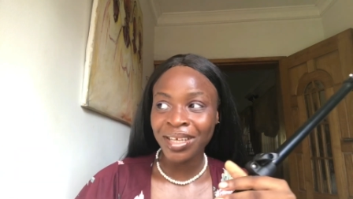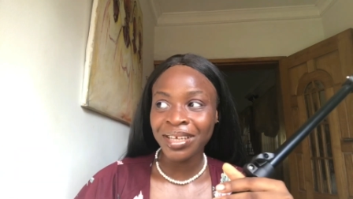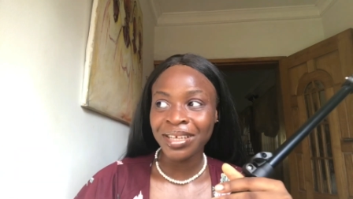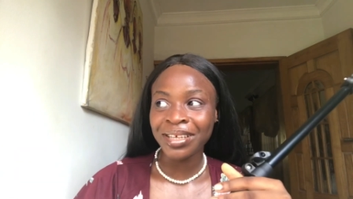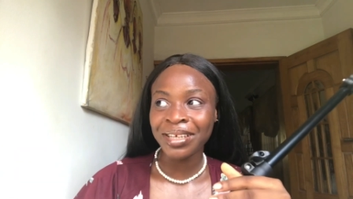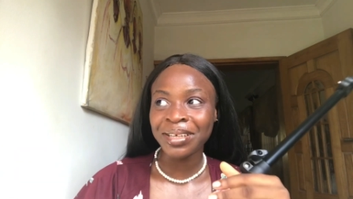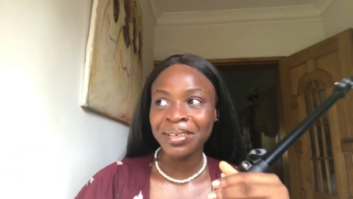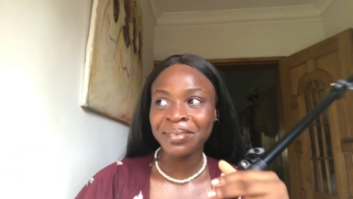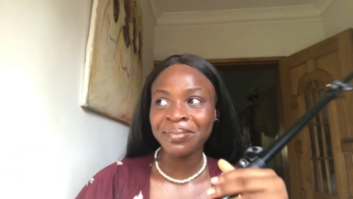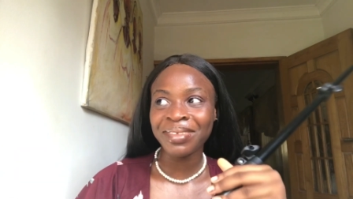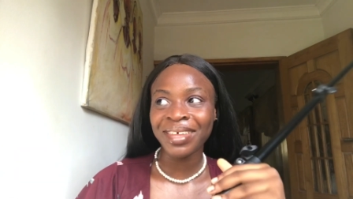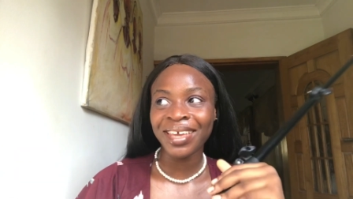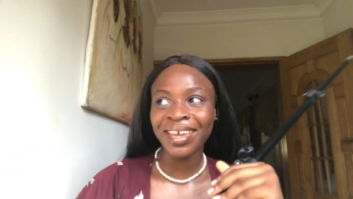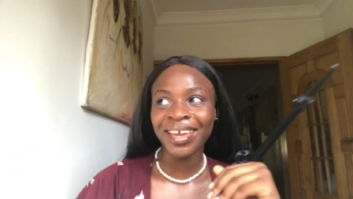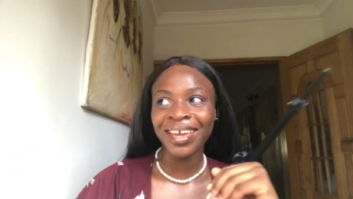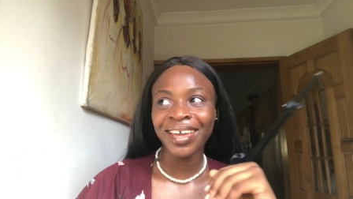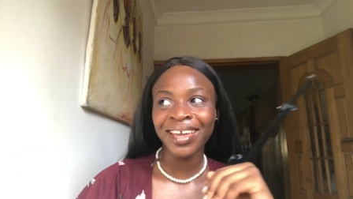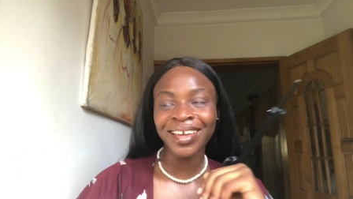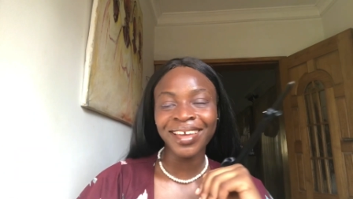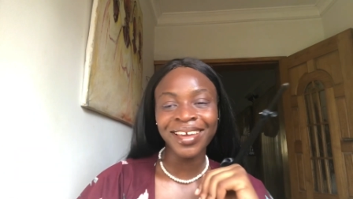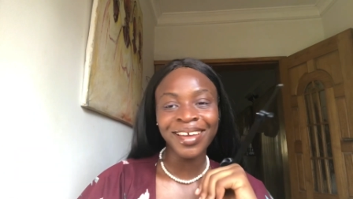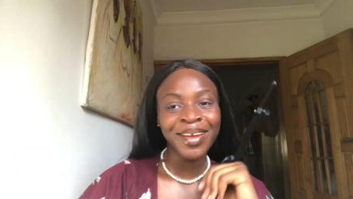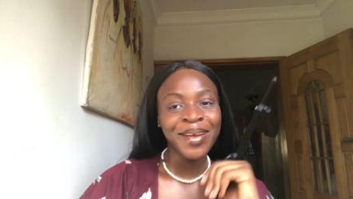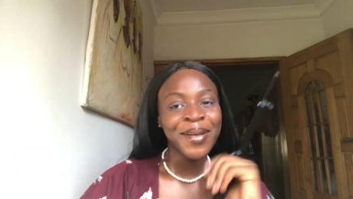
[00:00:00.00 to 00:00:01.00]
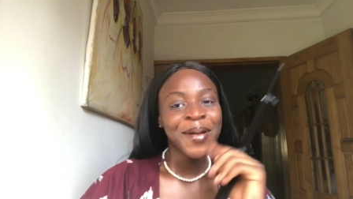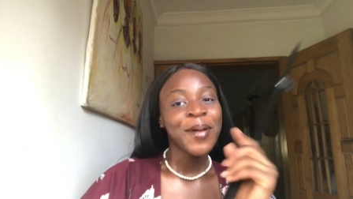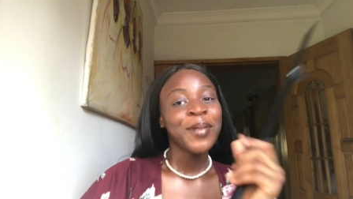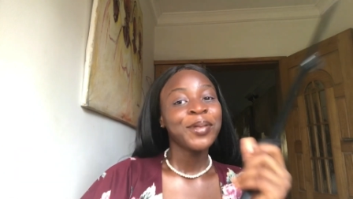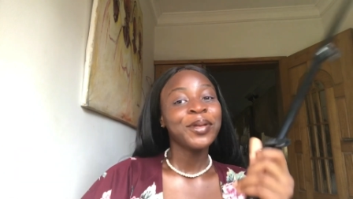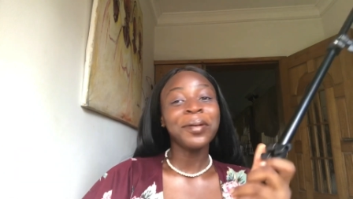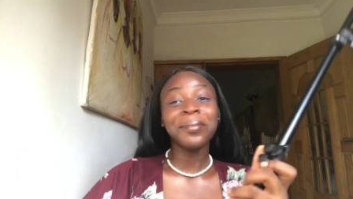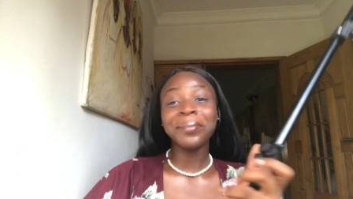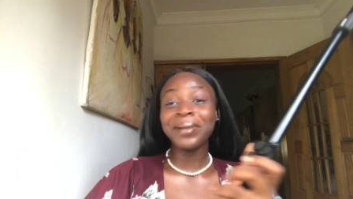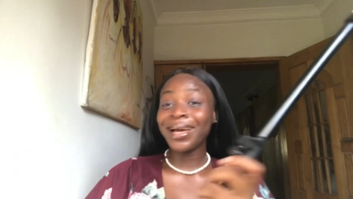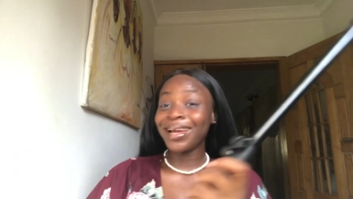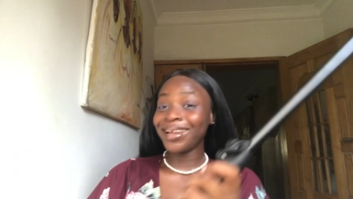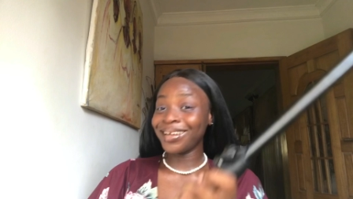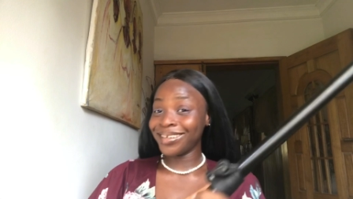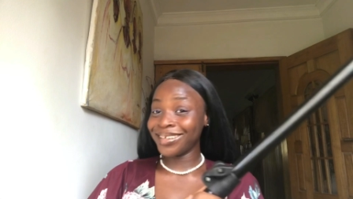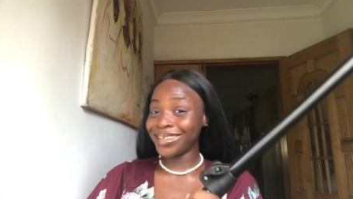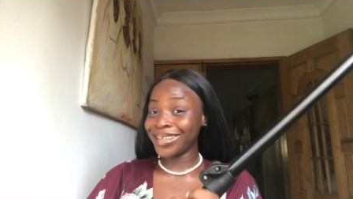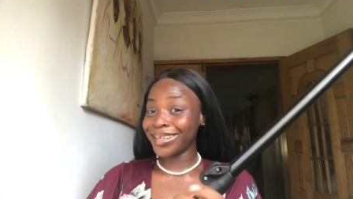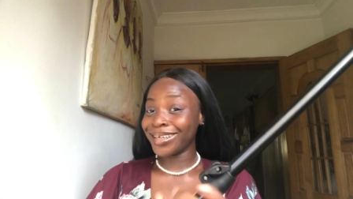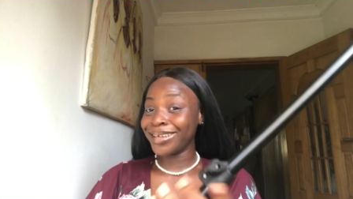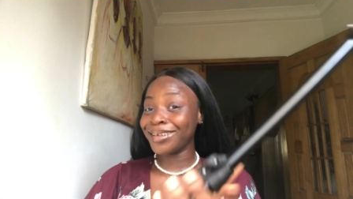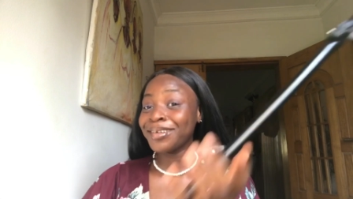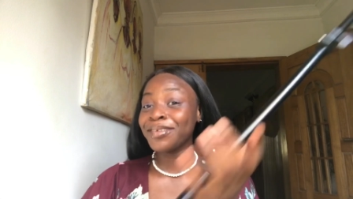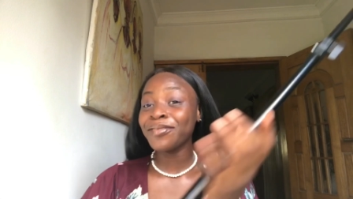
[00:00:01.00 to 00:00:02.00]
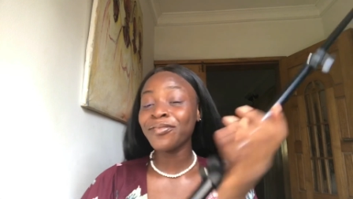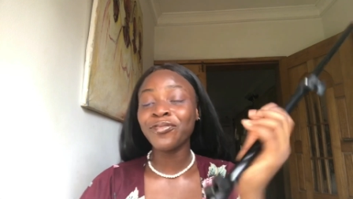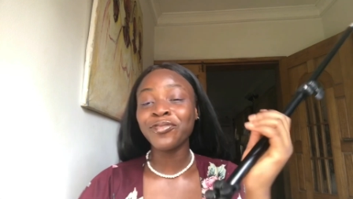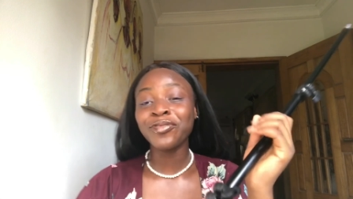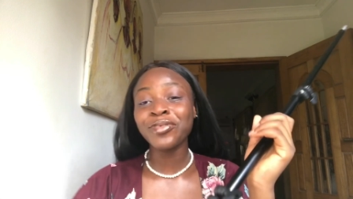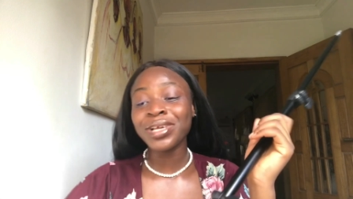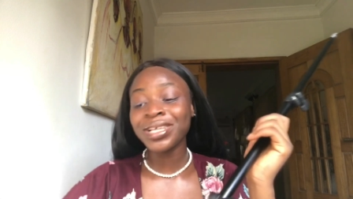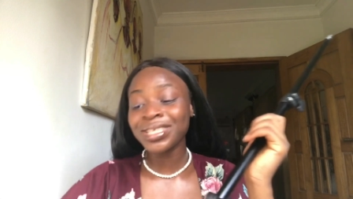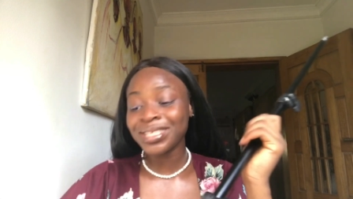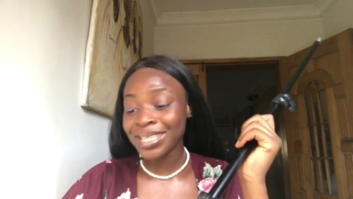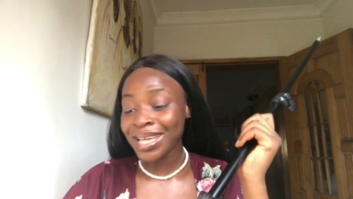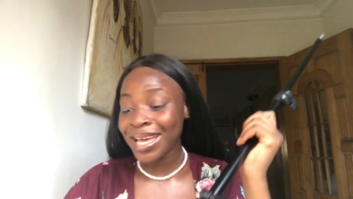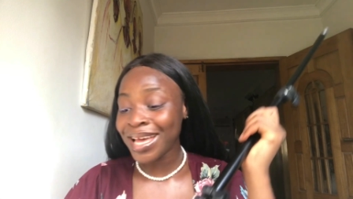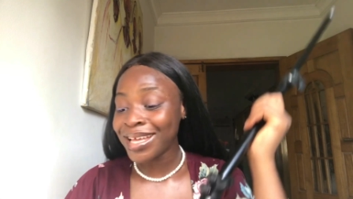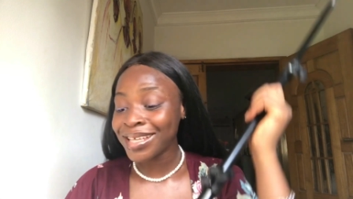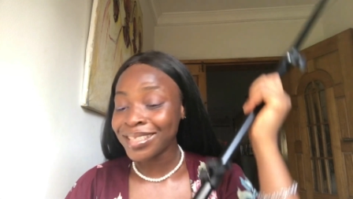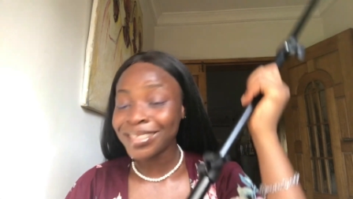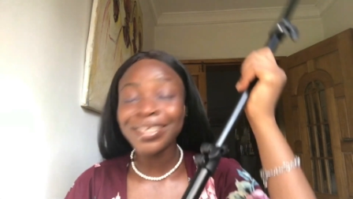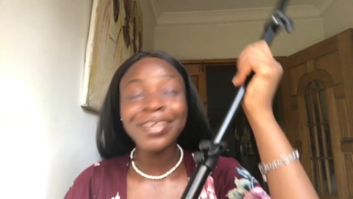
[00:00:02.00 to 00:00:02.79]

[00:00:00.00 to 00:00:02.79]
And I'm like, normally influencers,